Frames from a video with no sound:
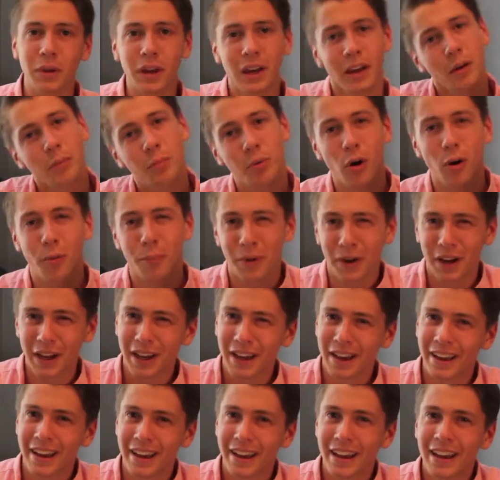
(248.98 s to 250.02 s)

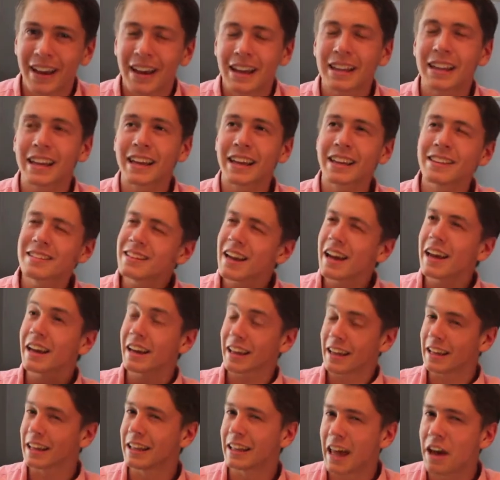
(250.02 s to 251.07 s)
inappropriate, like it's not
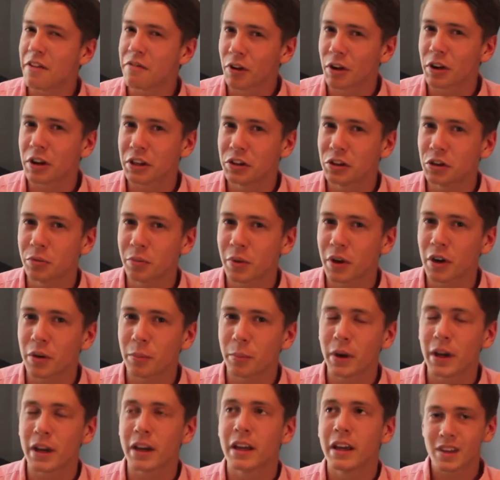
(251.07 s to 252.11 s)
clever humor,
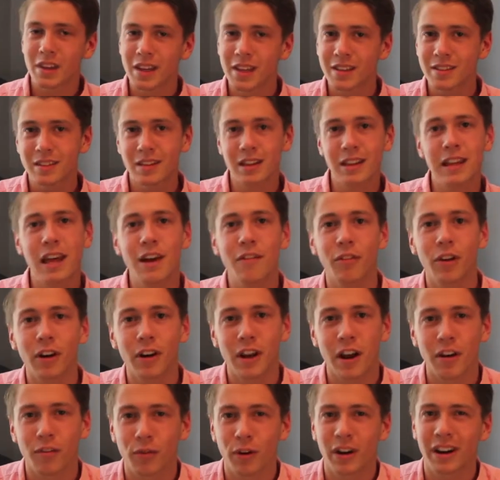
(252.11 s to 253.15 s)
but it's clever
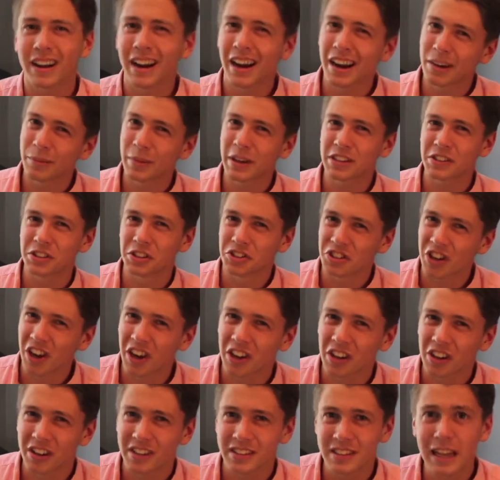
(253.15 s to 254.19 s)
enough where it kind of makes you
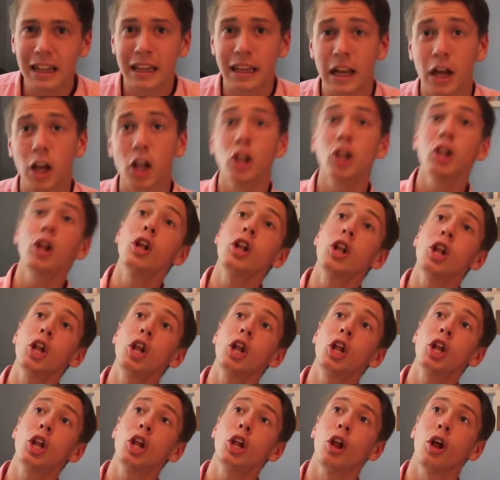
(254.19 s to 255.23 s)
chuckle. It's not like a
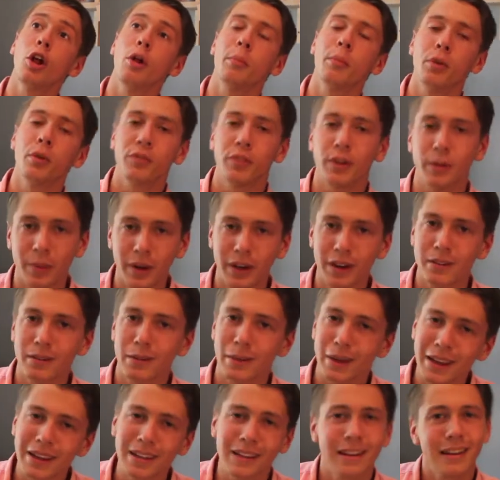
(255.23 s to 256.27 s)
lol movie, but
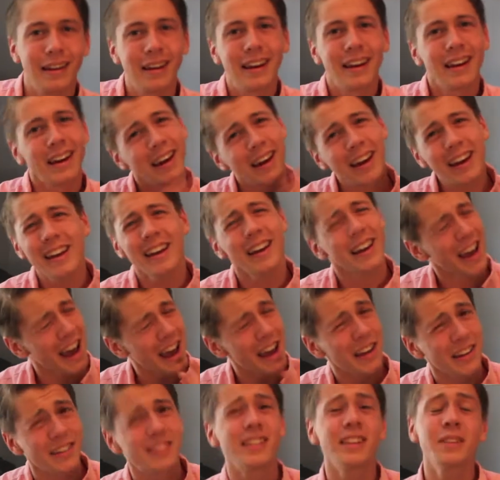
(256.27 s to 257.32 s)
it
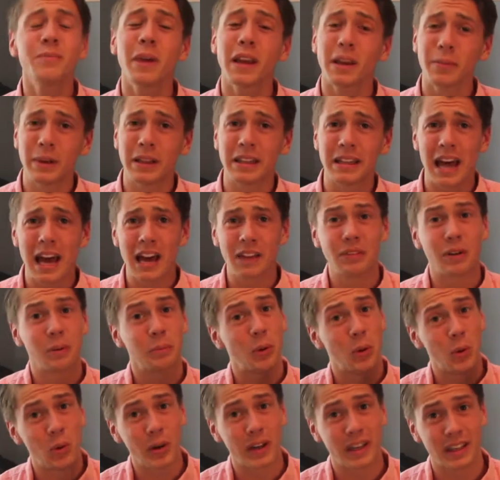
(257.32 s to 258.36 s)
did make me laugh at
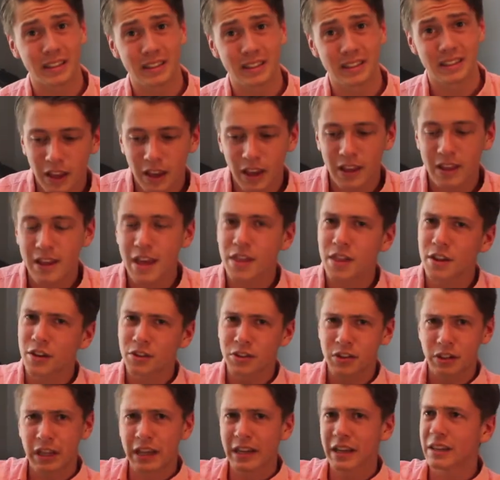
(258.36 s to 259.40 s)
points. And then
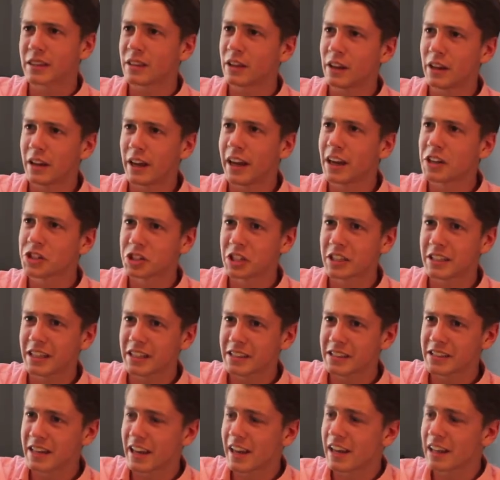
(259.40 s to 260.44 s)
there's like the Ashley
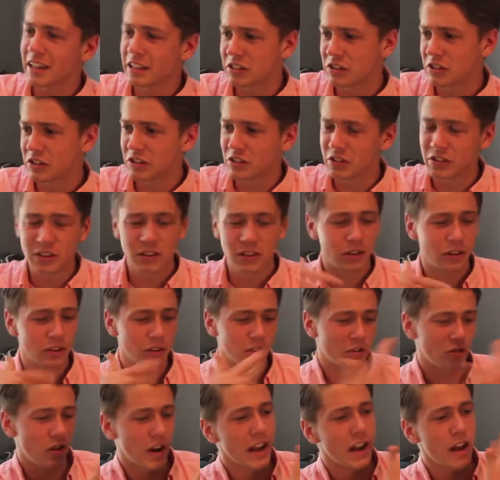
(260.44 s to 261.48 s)
Tisdale is
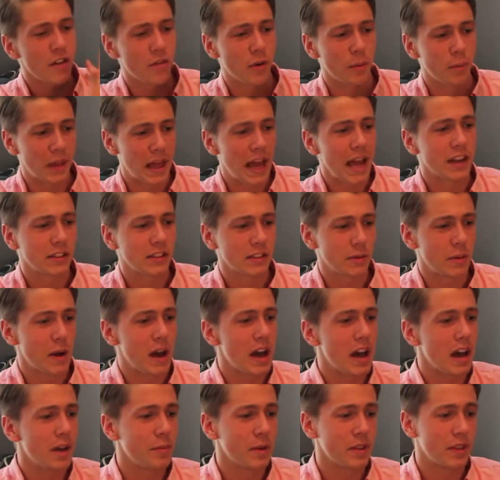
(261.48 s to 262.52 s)
trying out for Black
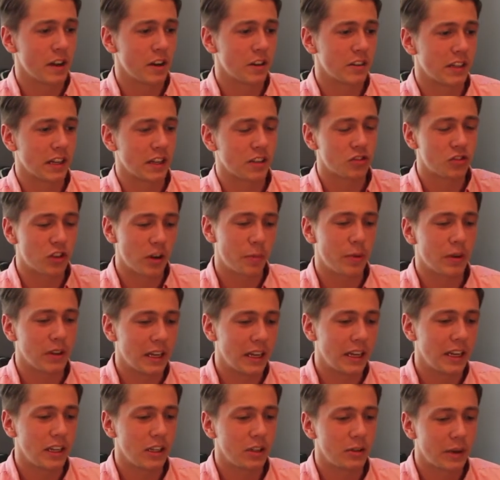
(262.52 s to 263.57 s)
Swan, but there's like a stripper
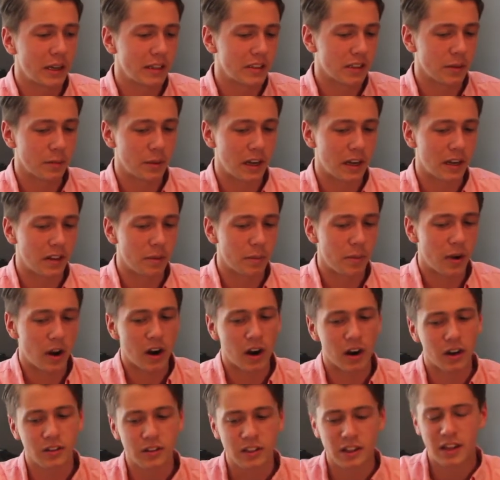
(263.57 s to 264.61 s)
lady who ends up getting the
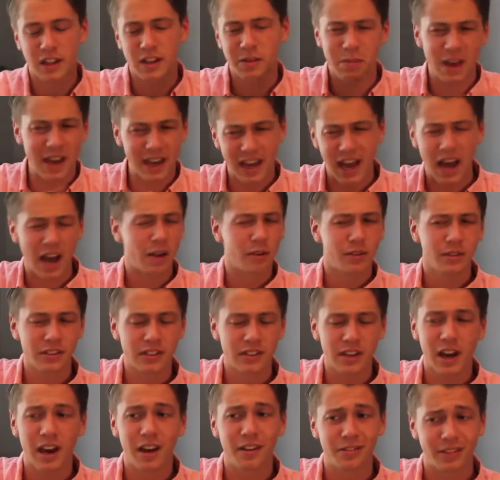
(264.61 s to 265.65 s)
part, so then they make out and
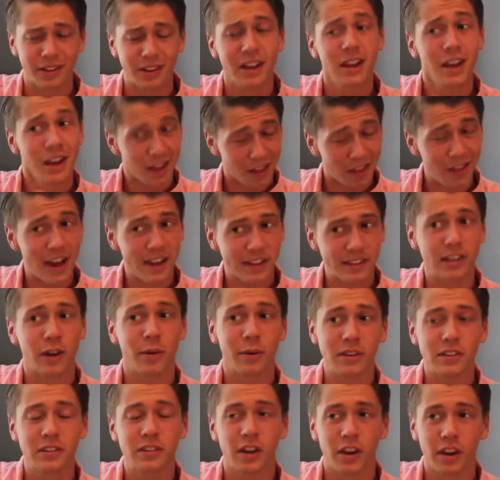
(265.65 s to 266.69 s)
stuff, and that's
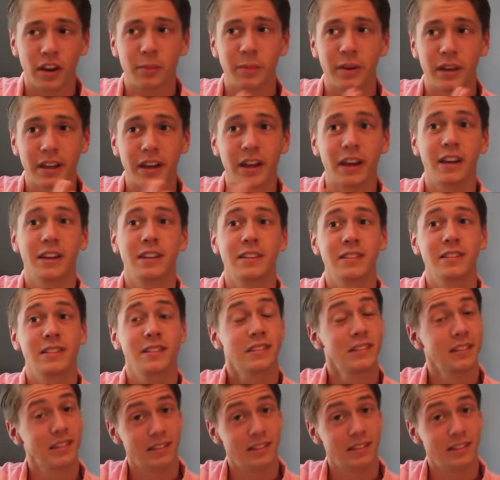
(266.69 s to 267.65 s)
always good because